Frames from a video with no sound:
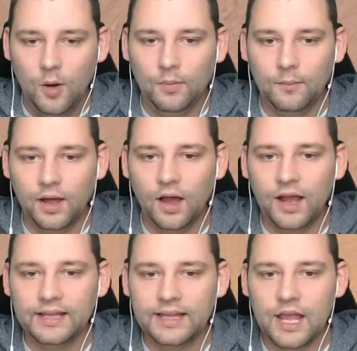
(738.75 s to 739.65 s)
But my
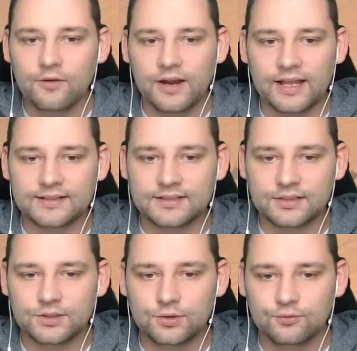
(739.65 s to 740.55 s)
idea is
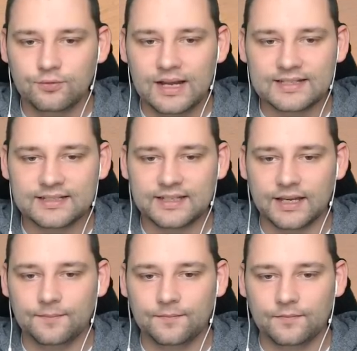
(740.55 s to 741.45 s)
to rest
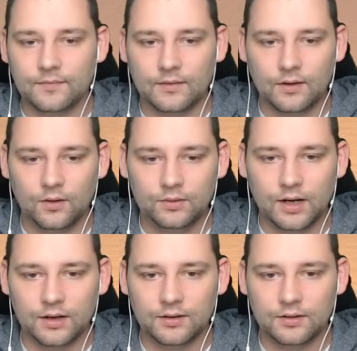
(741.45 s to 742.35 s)
it. Hold on.